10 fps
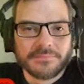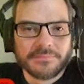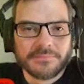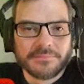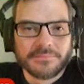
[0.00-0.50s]

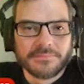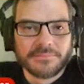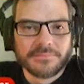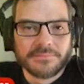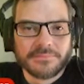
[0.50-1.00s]

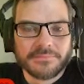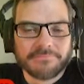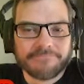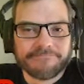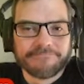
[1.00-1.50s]

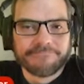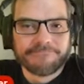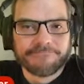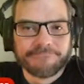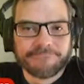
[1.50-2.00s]

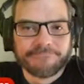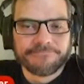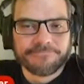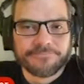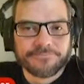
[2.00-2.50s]

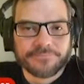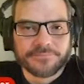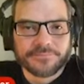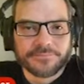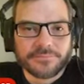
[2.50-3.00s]

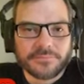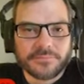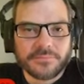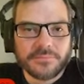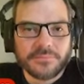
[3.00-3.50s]

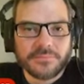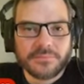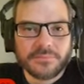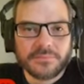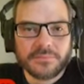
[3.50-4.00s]

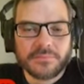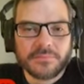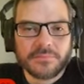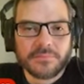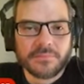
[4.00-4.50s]

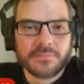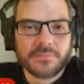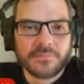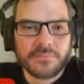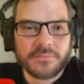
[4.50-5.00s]

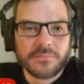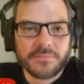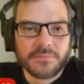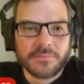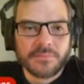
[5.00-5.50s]

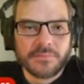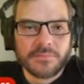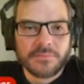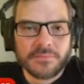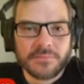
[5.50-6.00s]

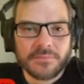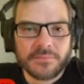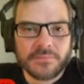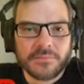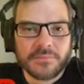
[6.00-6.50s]

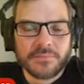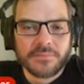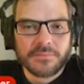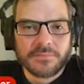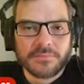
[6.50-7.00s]

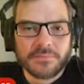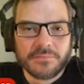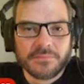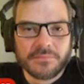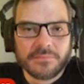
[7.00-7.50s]

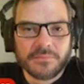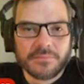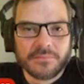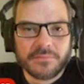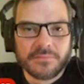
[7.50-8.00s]
This person isn't speaking.